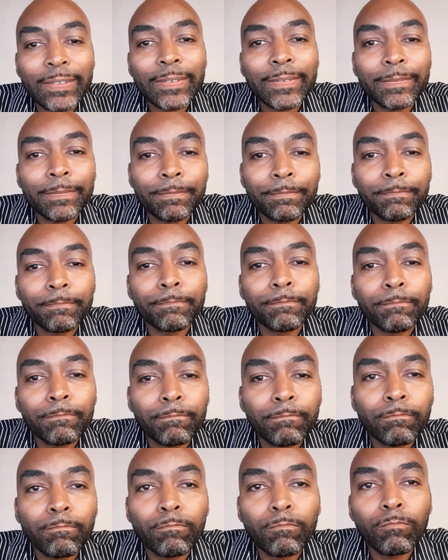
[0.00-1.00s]

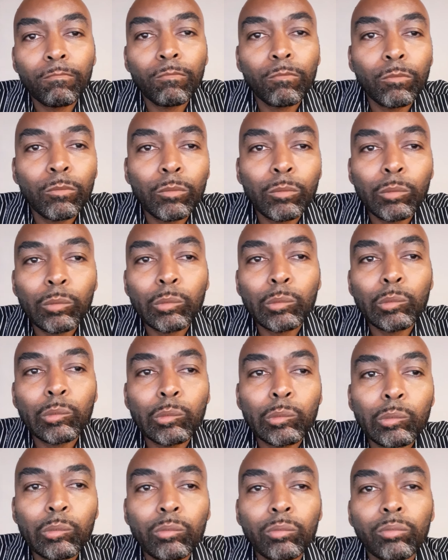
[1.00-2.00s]

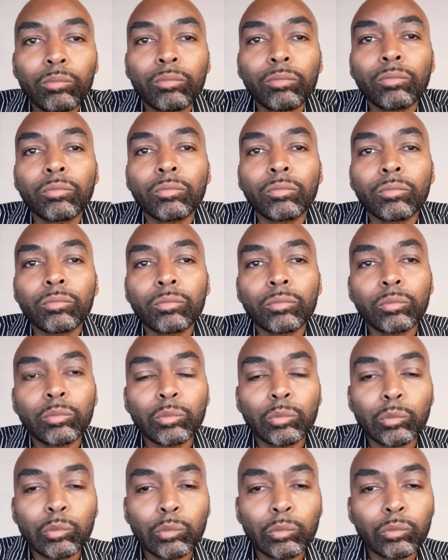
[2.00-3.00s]

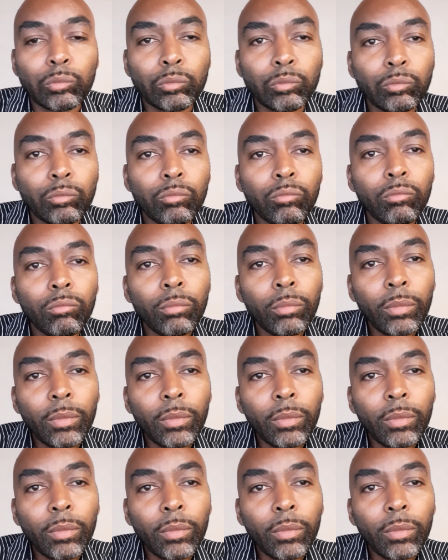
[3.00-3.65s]
[no speech]